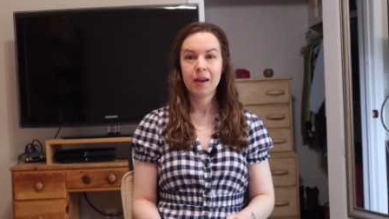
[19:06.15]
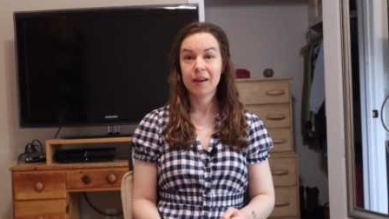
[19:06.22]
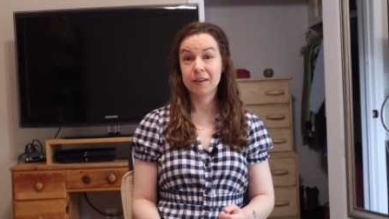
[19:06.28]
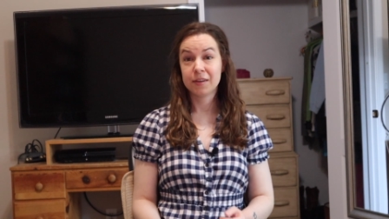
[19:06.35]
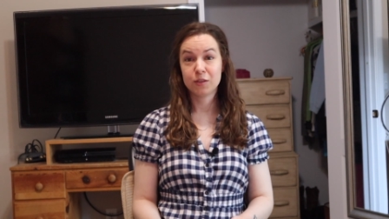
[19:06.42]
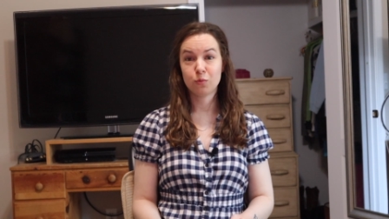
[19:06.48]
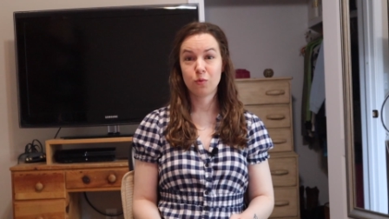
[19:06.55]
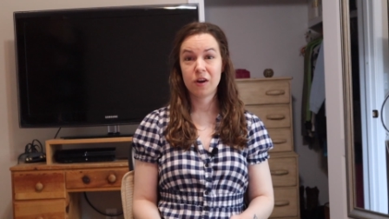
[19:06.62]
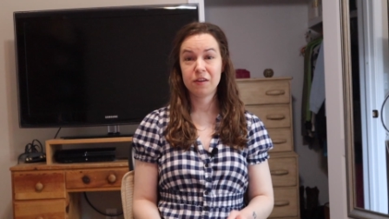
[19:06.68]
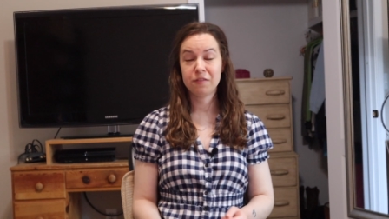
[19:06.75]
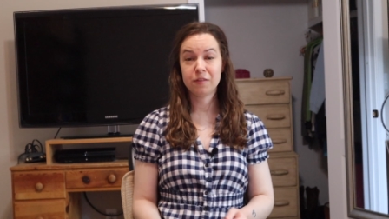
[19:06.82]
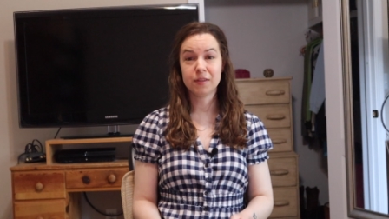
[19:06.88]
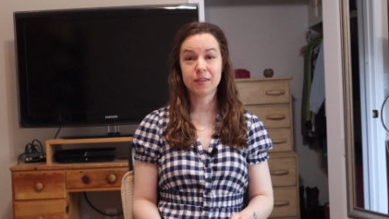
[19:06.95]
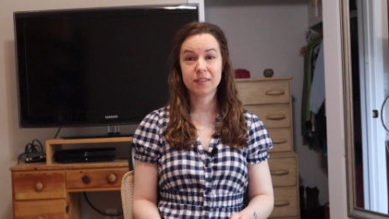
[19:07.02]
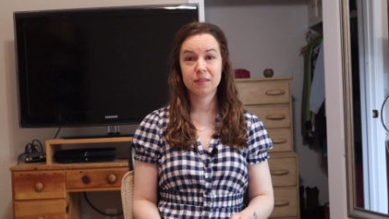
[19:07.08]
and his
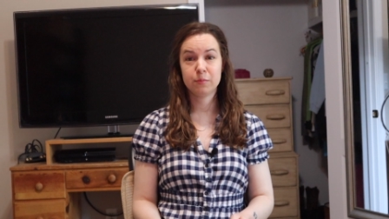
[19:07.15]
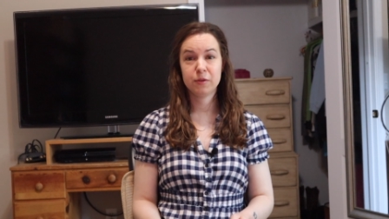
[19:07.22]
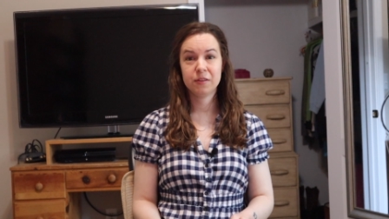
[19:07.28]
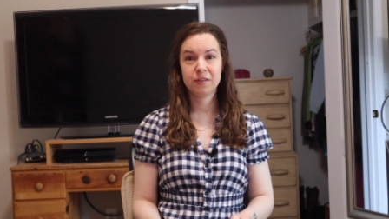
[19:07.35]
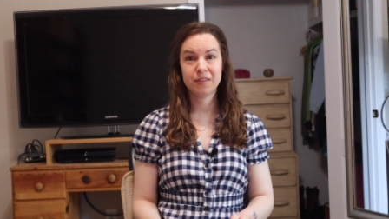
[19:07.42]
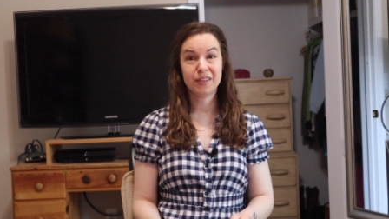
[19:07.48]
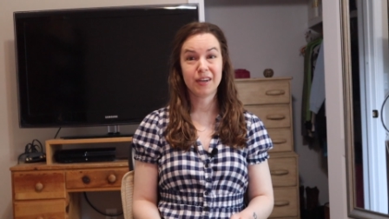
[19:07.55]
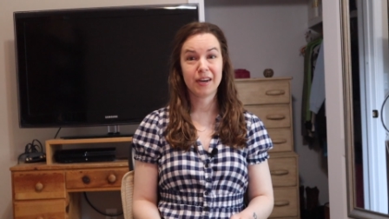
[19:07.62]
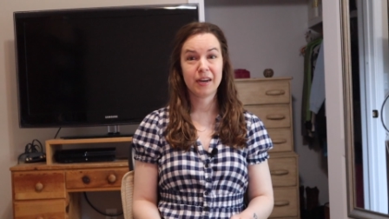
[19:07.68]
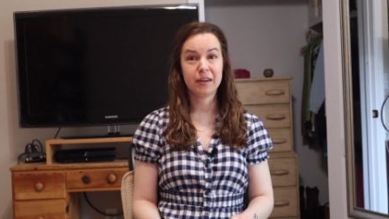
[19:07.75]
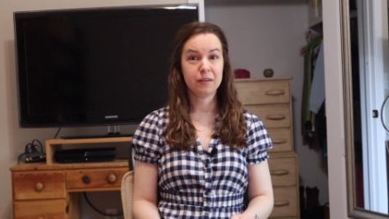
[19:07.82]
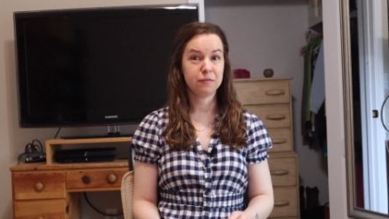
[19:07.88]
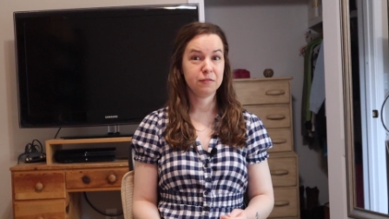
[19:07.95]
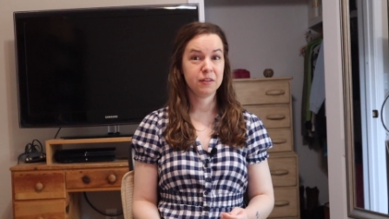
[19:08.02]
wife Elizabeth died of